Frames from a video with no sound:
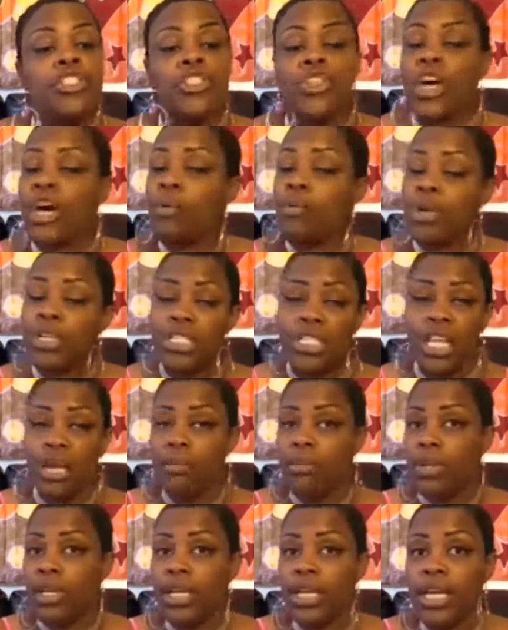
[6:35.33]
So I wasn't
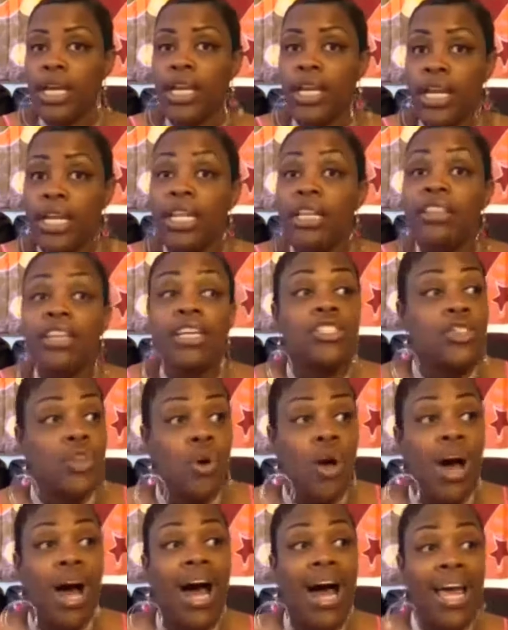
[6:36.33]
able to get anything.
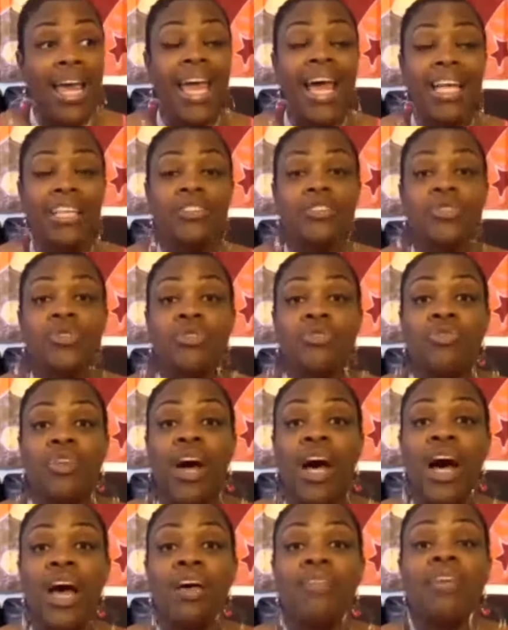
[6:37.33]
So I had to
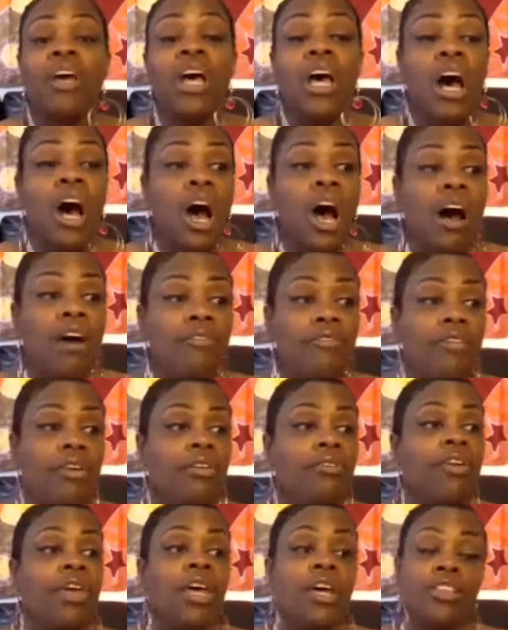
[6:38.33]
survive off
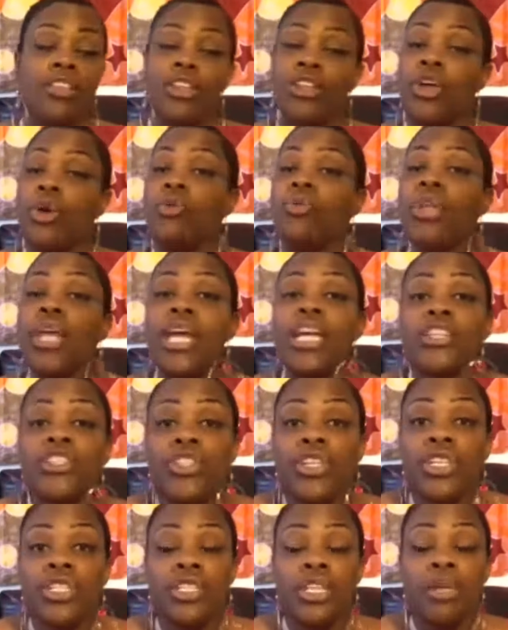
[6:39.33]
of the
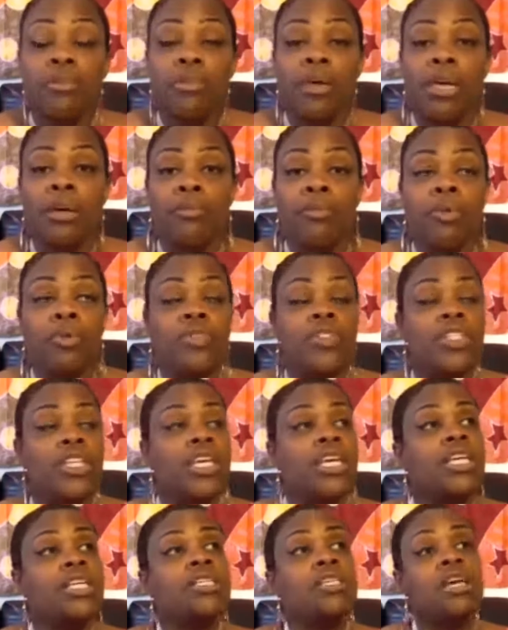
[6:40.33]
donations that people
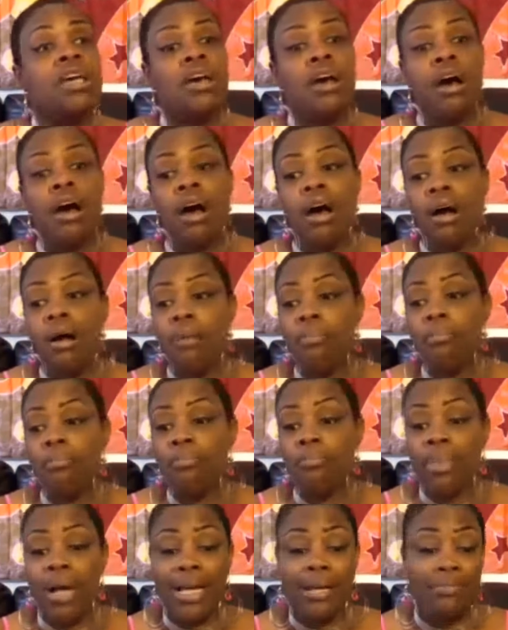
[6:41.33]
sent, um,
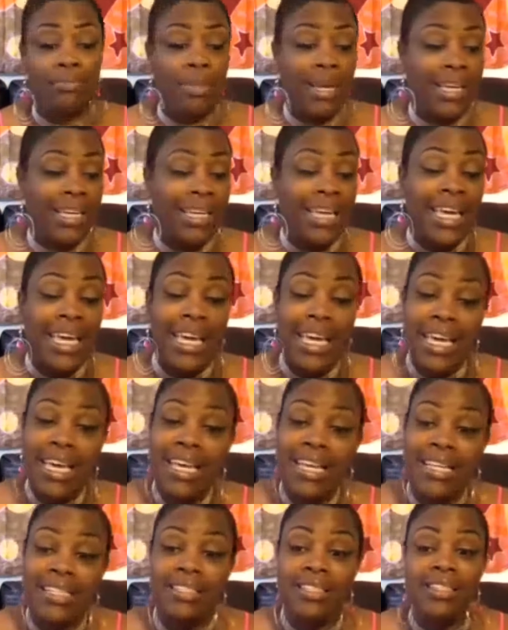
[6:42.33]
my, my
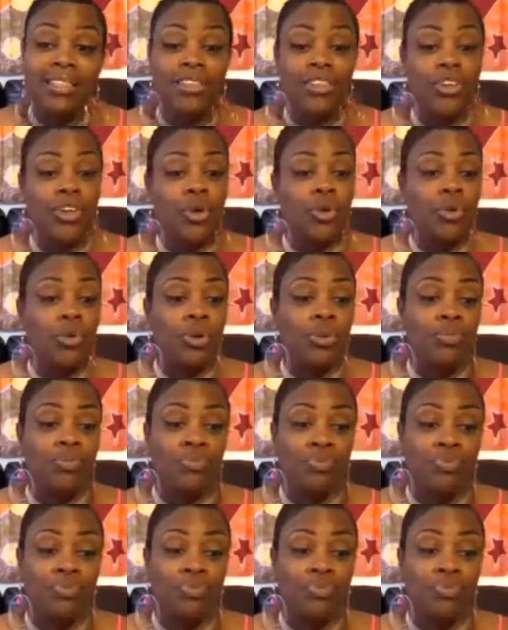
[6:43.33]
kids, you know,